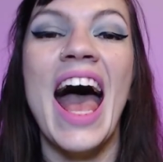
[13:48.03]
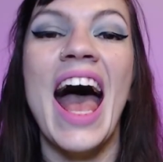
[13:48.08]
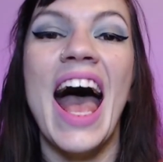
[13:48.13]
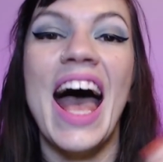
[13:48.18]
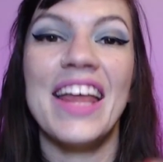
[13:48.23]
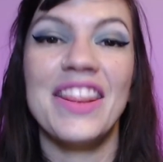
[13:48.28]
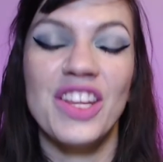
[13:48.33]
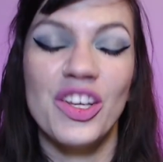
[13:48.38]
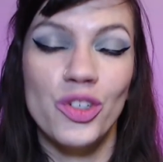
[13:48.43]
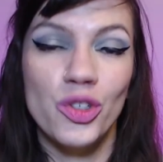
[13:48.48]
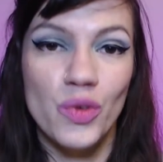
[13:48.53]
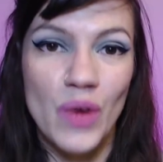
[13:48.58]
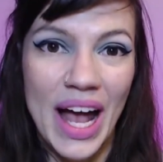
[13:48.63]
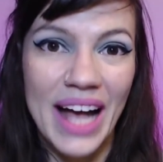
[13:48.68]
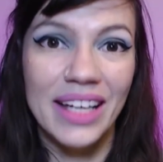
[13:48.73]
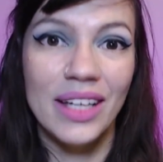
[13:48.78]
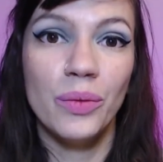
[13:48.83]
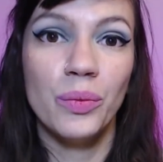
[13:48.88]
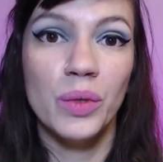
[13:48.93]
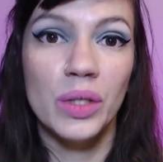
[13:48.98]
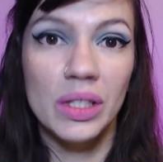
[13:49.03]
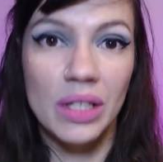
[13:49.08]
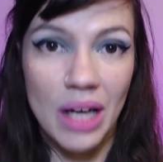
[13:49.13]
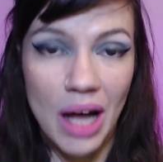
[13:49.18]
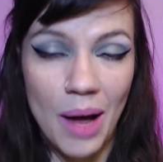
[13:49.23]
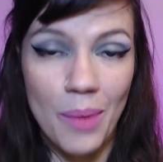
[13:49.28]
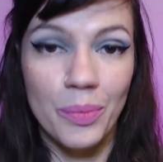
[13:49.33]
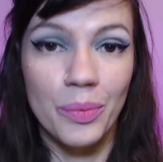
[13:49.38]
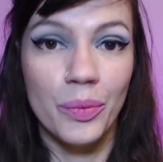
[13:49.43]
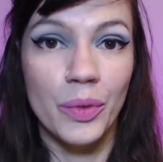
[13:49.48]
And the dragon will
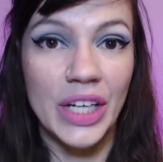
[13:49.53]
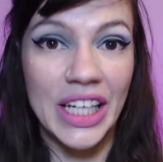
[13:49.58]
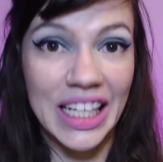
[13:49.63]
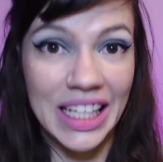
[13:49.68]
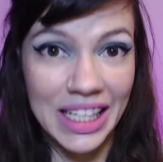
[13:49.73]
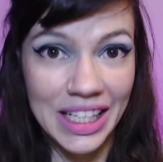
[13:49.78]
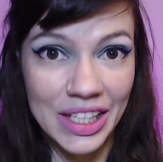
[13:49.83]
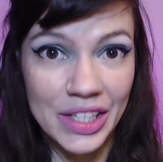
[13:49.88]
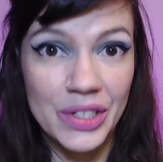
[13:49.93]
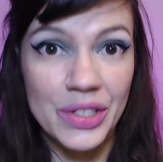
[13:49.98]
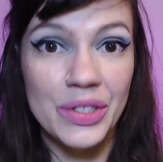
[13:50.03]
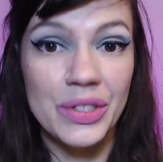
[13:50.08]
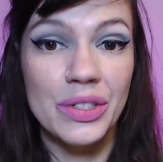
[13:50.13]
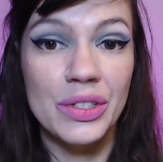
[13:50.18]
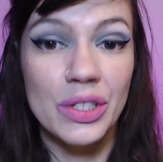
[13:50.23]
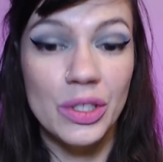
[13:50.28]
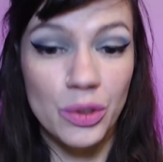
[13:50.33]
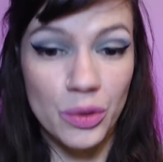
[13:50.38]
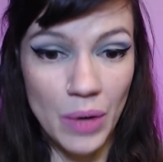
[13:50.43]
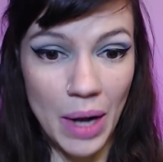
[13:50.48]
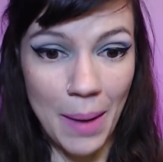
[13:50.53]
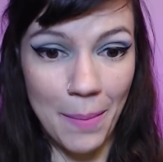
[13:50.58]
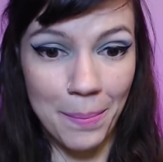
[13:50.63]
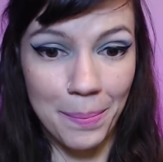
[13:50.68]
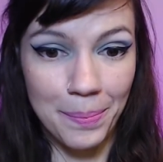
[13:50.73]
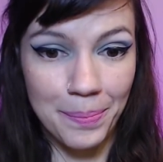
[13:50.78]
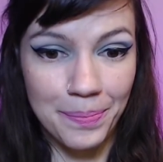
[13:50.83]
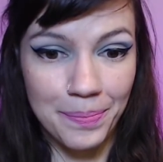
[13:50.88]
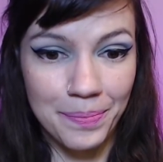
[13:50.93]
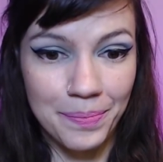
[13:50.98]
come when he hears the drum.